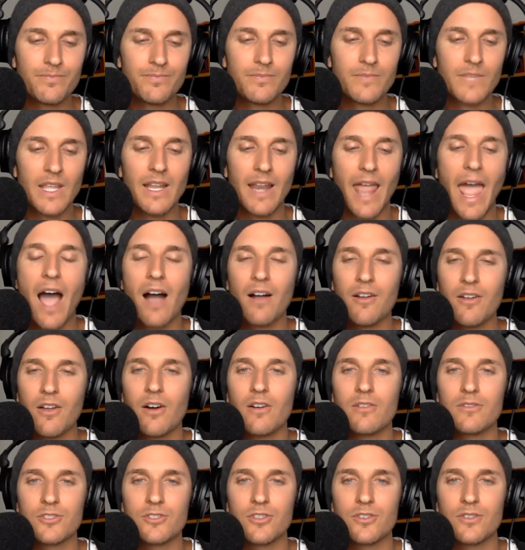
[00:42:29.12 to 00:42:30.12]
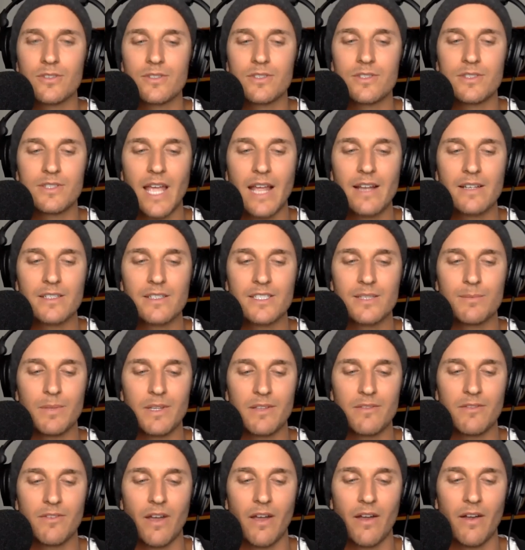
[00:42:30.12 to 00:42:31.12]
in our culture, tends to
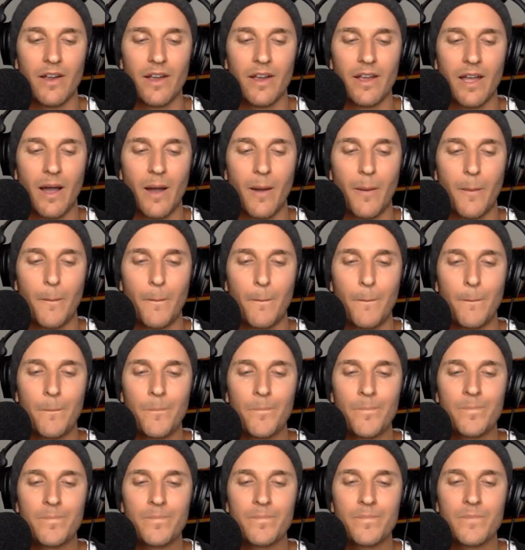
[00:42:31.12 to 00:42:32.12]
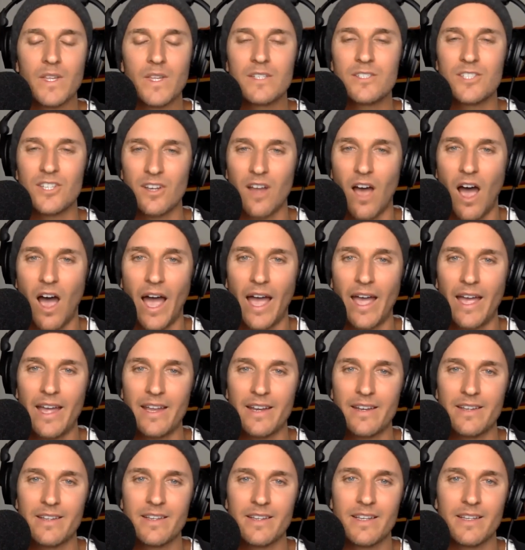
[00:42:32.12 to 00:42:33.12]
be very
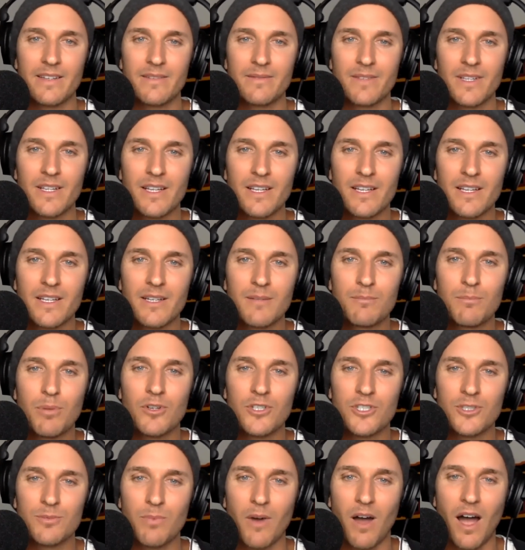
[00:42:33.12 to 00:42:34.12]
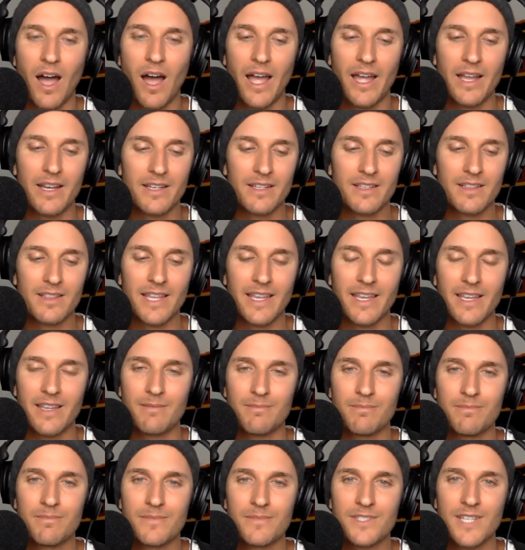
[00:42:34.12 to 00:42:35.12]
denied and pushed behind
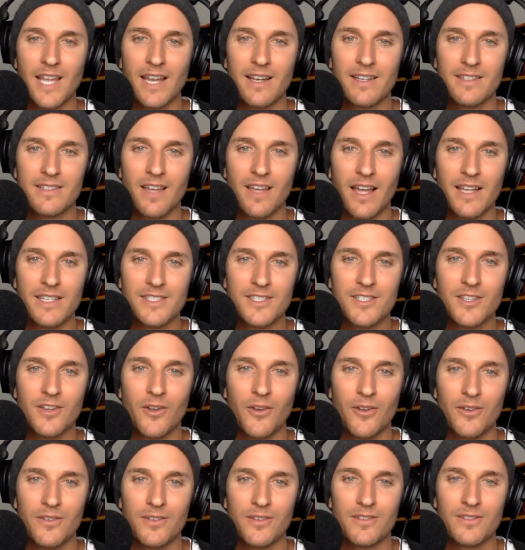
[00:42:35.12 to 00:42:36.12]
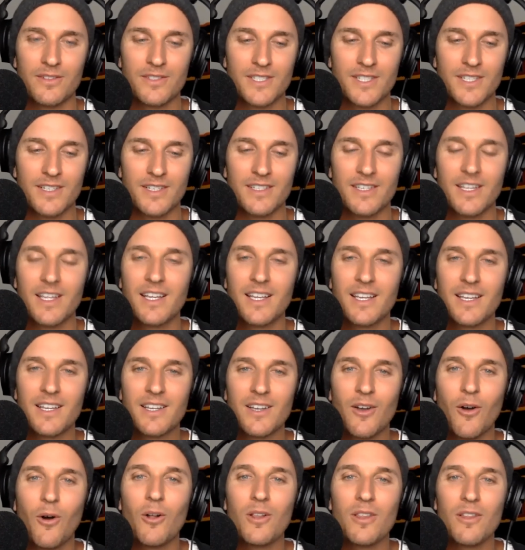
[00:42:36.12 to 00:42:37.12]
clean, sanitized curtains and
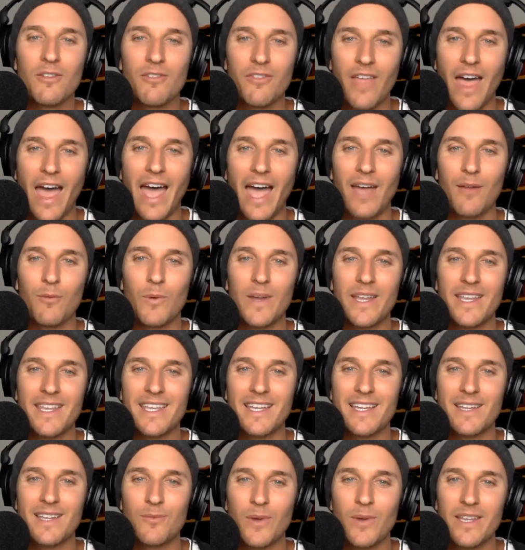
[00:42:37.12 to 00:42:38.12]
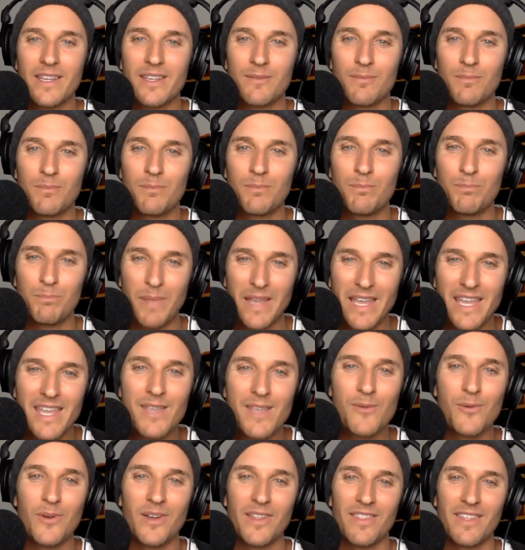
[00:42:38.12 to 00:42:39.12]
all of that. We can
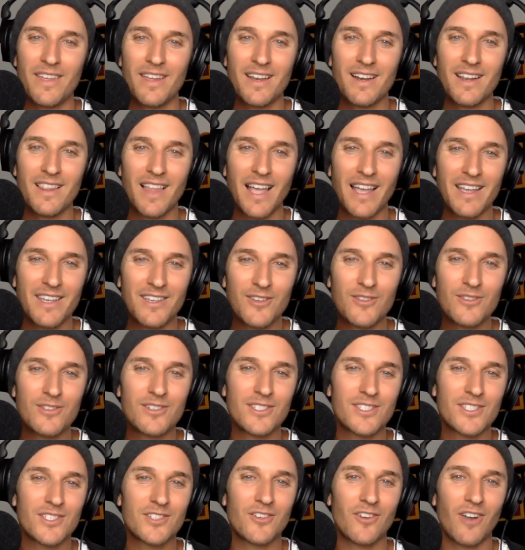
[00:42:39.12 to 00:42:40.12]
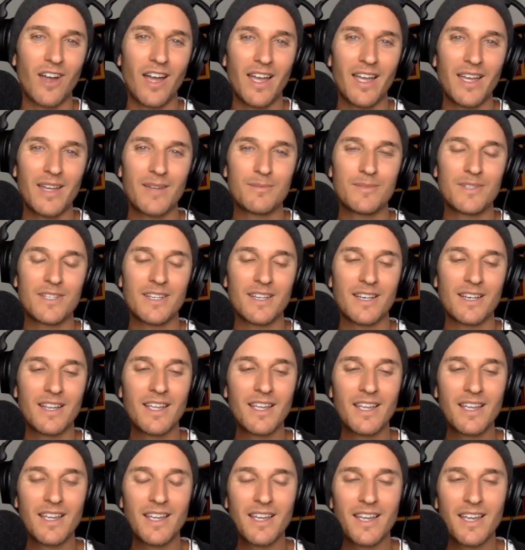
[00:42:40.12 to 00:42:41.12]
be with it, like you described,
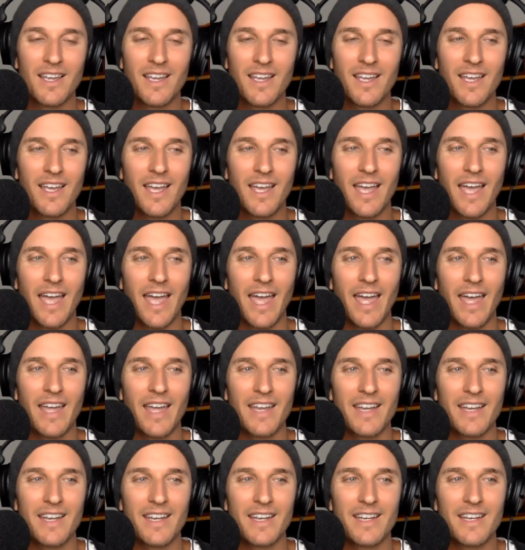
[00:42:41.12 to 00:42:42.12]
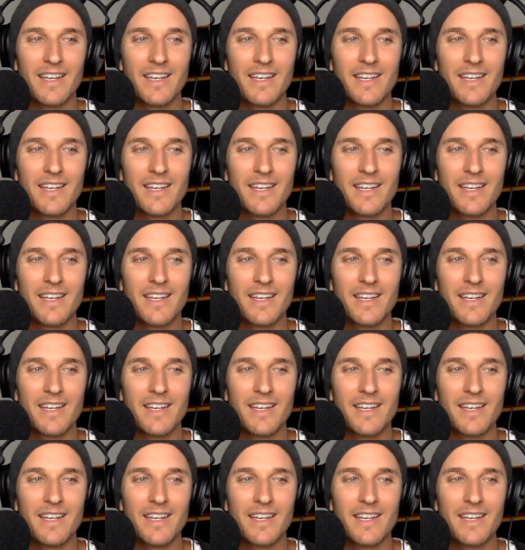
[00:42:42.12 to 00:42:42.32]
and